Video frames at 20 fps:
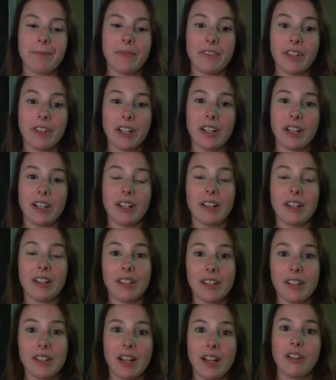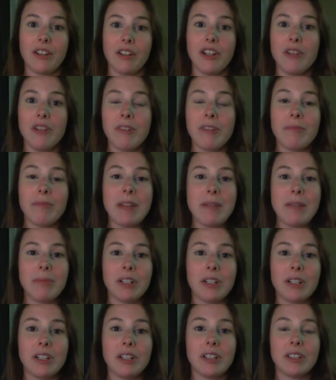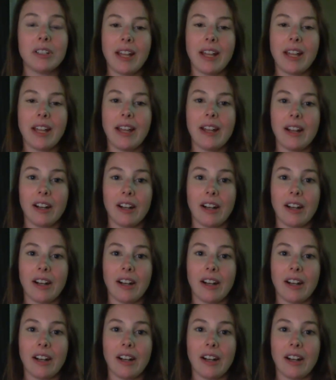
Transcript: For a group of people that are